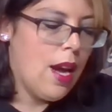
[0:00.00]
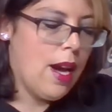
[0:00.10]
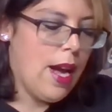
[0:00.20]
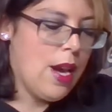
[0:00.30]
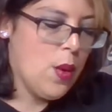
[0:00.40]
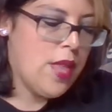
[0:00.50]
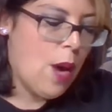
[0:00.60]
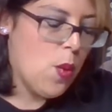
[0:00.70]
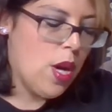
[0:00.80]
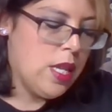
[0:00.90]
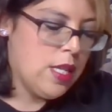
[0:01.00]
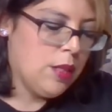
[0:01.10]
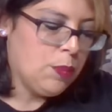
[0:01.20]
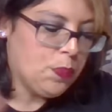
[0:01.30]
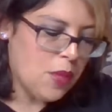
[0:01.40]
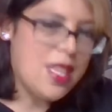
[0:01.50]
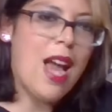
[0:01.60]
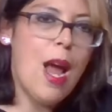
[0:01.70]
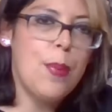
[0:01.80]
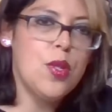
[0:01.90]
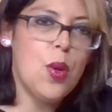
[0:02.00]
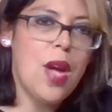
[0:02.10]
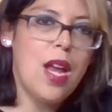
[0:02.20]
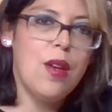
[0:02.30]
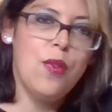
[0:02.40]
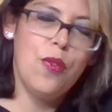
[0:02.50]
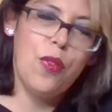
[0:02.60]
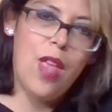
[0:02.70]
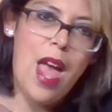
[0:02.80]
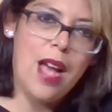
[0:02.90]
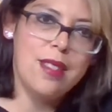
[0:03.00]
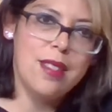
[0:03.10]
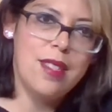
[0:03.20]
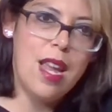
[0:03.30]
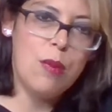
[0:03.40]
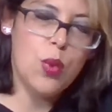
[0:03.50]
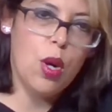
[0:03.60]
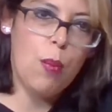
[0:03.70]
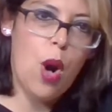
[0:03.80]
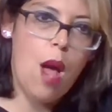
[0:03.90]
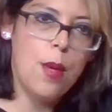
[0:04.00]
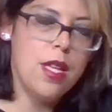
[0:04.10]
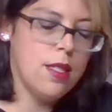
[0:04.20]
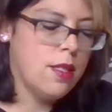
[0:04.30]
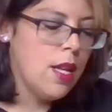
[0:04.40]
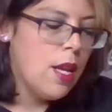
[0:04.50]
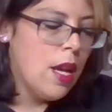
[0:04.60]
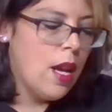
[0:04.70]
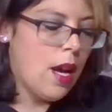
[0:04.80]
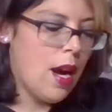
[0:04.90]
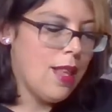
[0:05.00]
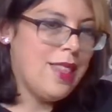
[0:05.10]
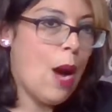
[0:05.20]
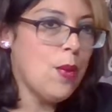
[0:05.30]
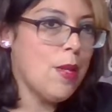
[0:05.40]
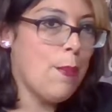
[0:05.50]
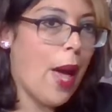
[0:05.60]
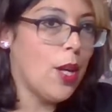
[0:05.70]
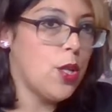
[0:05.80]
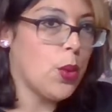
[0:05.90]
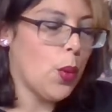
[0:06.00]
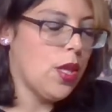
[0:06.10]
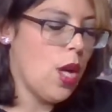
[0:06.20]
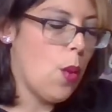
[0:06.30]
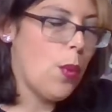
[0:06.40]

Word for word: I know that one, that episode kind of has the same sort of premise. Uh, that was a better story though,